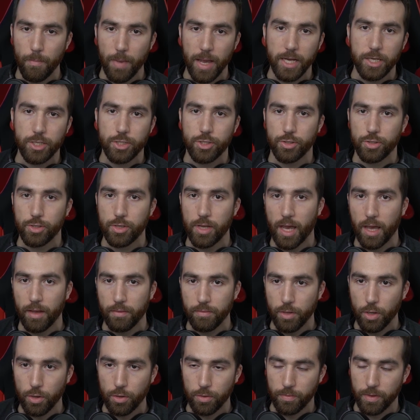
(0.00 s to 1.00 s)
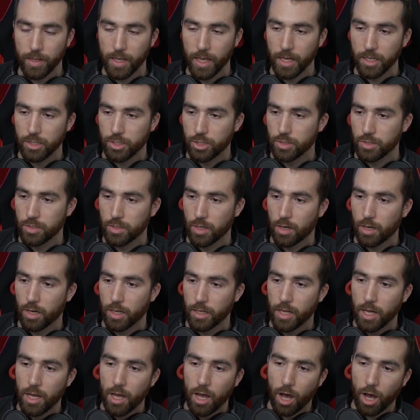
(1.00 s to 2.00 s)
Make sure you have notifications
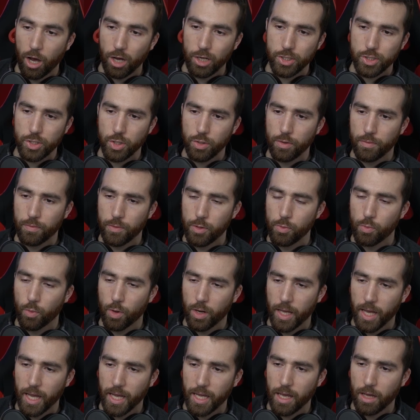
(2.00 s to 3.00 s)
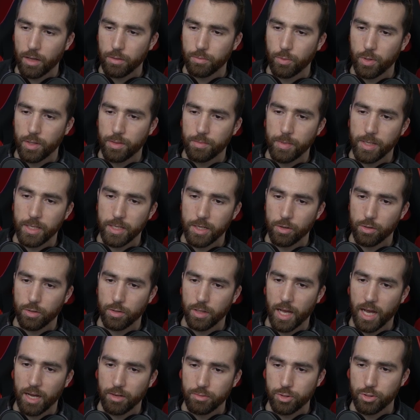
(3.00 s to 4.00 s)
on. Also, if you want to hang out with me during
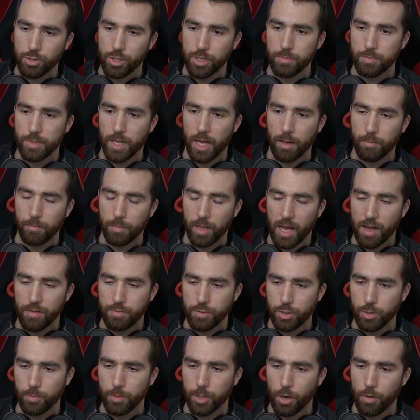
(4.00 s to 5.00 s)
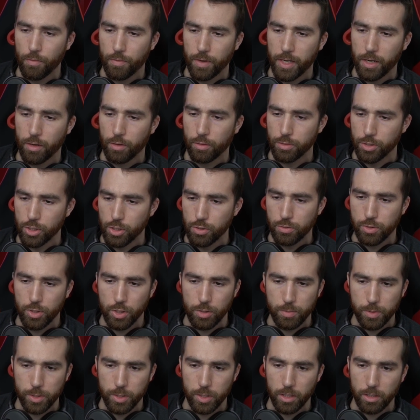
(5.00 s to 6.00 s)
live streams, I'm live streaming over here on
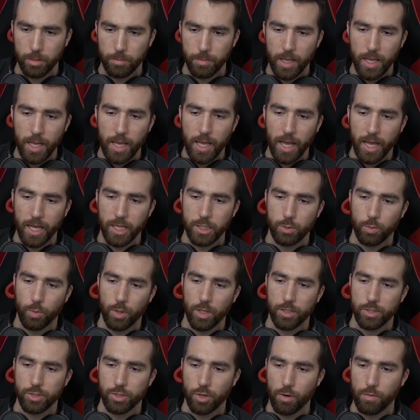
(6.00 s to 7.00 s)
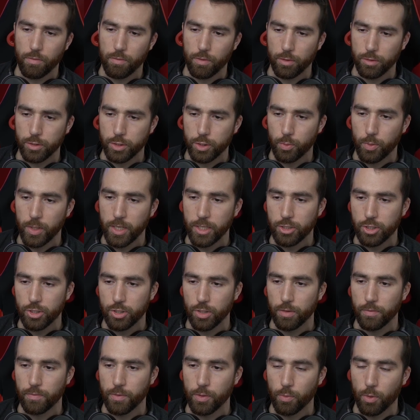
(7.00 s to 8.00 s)
YouTube some as well as over on Twitch.
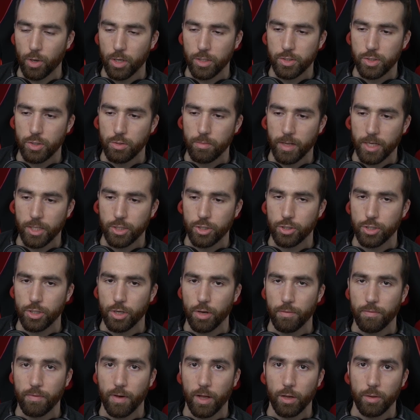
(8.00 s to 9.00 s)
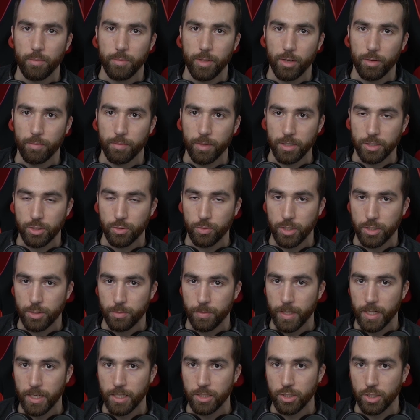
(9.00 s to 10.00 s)
So if you want to, make sure you go follow me on my Twitch
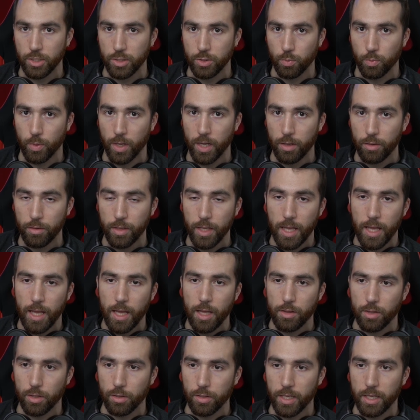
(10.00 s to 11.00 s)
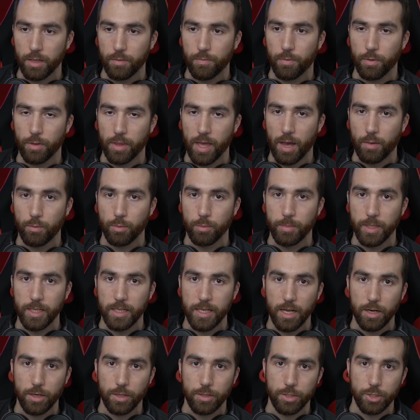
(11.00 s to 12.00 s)
page as well. The link for that will be
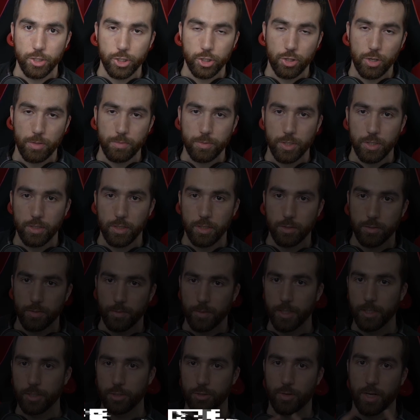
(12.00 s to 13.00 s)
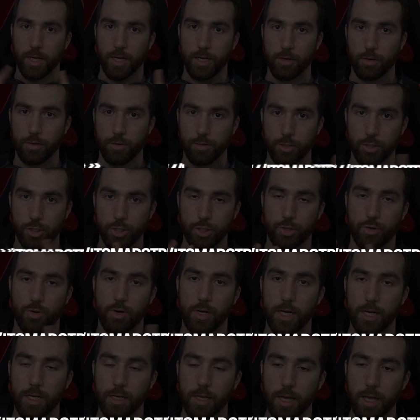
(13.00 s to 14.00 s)
down in the description as well as right here on the
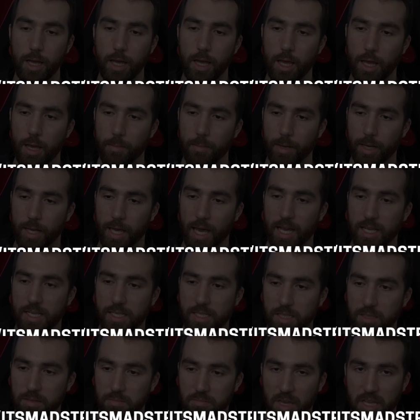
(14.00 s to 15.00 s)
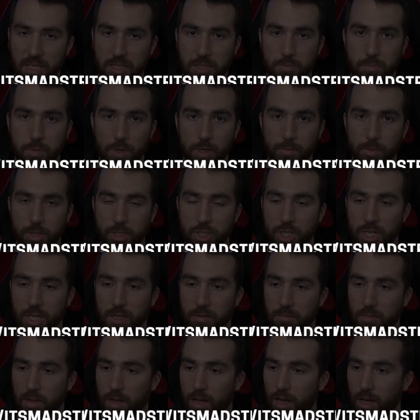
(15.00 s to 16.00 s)
screen. But guys, that's pretty much it.
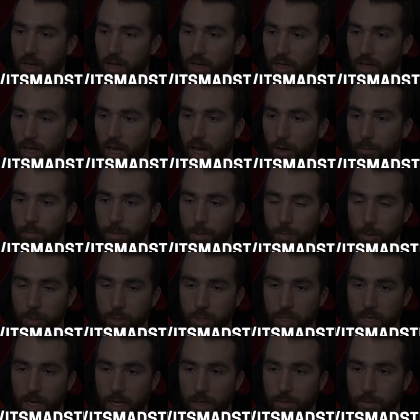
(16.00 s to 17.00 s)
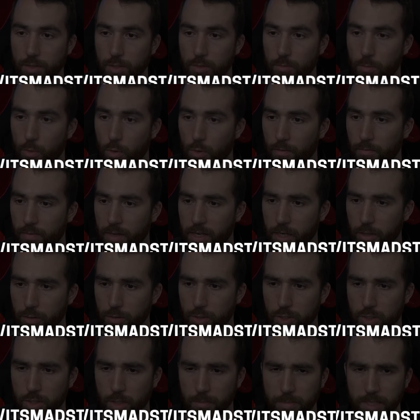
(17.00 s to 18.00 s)
I'll be posting out some more
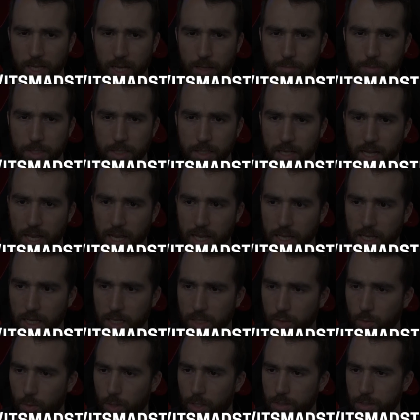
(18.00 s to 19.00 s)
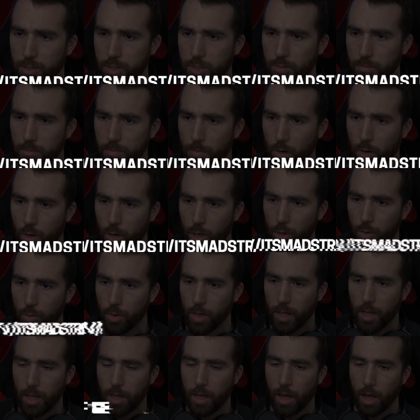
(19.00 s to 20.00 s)
videos sometime today as well as tomorrow
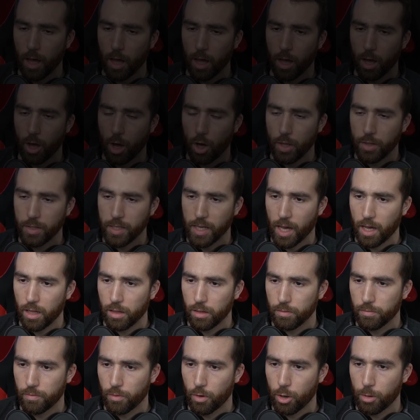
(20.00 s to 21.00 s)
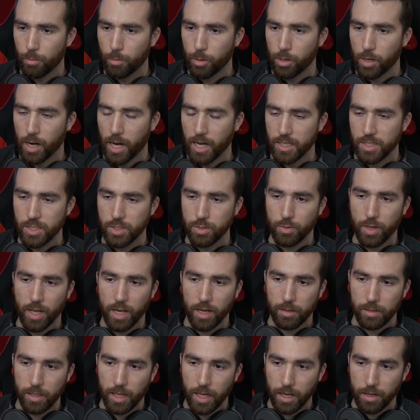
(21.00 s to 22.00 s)
on the Isle of Armor. I still got
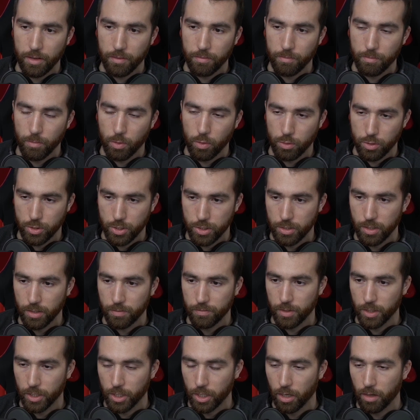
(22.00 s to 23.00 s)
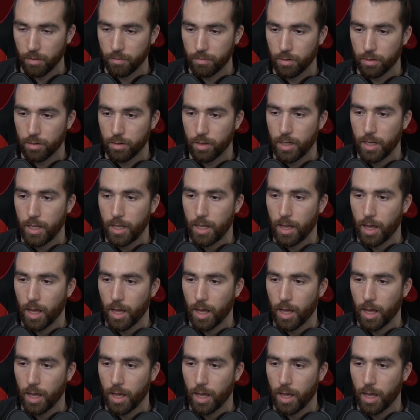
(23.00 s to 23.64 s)
a lot of more stuff to cover.